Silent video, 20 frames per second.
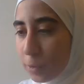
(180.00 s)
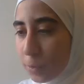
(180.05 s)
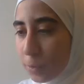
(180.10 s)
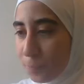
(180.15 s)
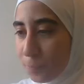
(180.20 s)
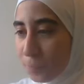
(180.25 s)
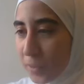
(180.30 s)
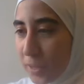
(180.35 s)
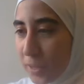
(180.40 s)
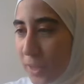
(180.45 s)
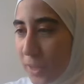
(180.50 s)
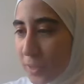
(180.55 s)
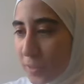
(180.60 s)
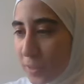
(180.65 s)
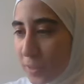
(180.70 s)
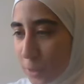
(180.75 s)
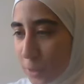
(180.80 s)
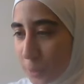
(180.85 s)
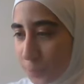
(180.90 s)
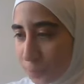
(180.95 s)
have you.
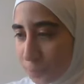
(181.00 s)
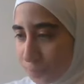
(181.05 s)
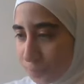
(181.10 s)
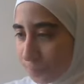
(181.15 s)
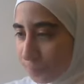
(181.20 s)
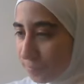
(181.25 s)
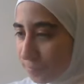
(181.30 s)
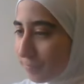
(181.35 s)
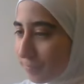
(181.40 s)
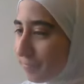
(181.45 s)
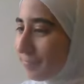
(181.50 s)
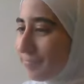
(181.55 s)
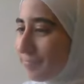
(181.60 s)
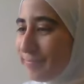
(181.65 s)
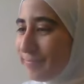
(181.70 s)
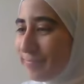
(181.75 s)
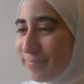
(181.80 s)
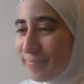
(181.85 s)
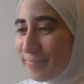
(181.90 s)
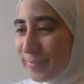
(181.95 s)
So
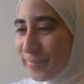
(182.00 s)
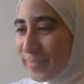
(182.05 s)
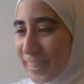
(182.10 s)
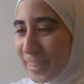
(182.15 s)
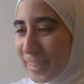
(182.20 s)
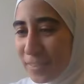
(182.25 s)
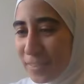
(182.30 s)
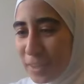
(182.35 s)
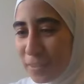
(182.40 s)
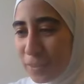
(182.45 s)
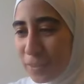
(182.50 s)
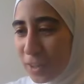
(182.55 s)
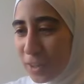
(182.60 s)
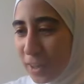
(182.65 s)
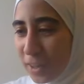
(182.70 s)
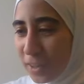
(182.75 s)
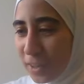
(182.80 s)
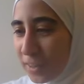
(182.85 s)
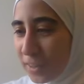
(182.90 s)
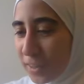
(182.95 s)
even if
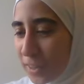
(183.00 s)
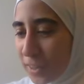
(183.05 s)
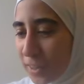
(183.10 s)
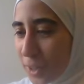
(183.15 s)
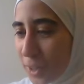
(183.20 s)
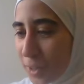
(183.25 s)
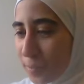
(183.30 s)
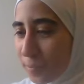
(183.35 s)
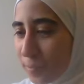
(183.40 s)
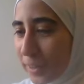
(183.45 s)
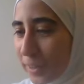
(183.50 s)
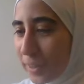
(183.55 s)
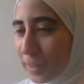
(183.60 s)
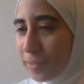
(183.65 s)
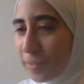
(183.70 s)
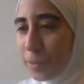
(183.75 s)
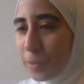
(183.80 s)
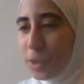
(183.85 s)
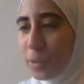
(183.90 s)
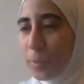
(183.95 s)
you're not,
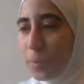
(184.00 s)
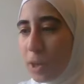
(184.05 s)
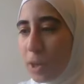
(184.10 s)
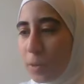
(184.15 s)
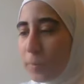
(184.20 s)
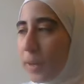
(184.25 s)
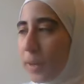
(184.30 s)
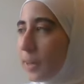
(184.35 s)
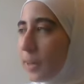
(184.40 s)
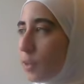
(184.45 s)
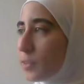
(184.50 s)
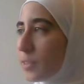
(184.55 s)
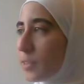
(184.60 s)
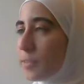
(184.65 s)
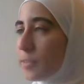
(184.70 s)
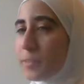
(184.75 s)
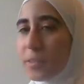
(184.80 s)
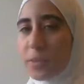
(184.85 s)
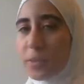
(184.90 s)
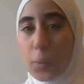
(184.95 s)
like if you're a mom, I know
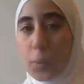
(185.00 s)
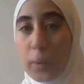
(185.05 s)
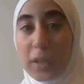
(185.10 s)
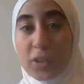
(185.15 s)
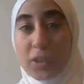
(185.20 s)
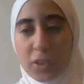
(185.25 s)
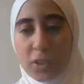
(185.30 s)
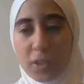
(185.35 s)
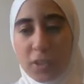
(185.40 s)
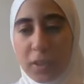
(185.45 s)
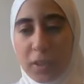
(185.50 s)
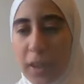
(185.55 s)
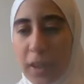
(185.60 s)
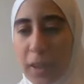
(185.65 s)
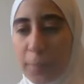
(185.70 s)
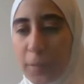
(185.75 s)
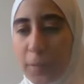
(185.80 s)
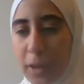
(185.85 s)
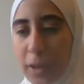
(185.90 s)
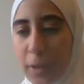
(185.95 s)
it's a different situation.
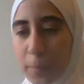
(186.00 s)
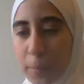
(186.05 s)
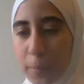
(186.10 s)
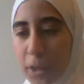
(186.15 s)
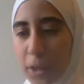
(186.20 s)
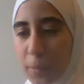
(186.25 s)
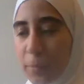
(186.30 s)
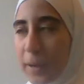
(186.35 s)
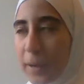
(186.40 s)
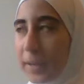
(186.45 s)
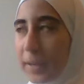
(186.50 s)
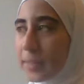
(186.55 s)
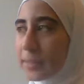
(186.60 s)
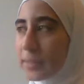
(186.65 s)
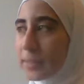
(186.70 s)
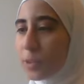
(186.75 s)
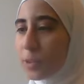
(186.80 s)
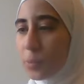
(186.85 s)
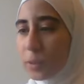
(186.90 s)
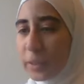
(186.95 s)
I'm not a mom, but I
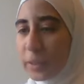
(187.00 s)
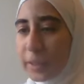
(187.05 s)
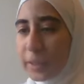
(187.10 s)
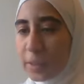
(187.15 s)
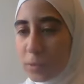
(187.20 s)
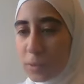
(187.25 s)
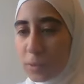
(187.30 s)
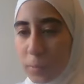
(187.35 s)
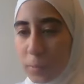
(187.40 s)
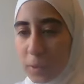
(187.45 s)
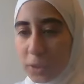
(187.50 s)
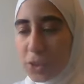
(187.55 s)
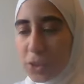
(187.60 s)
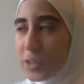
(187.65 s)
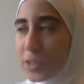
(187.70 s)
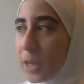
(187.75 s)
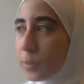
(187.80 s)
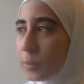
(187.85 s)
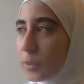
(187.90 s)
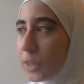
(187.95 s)
can still relate to the
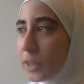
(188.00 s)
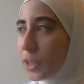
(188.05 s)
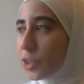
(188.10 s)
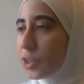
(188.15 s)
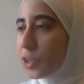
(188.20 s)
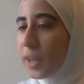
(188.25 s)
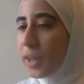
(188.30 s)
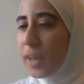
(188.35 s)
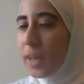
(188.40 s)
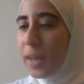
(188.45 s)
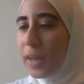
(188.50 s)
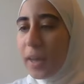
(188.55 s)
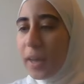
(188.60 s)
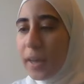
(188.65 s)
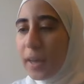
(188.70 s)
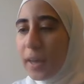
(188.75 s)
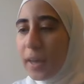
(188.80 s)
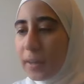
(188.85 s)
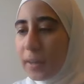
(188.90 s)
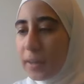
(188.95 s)
mothers out there
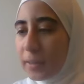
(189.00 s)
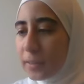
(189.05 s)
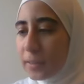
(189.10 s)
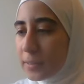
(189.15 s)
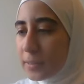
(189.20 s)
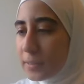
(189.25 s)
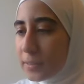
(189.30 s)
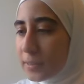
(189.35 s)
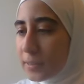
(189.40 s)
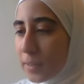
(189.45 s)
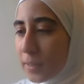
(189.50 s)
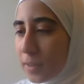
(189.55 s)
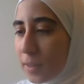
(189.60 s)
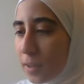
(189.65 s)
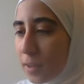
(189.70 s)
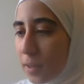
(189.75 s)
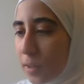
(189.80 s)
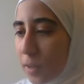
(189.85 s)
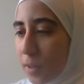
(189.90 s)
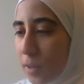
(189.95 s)
and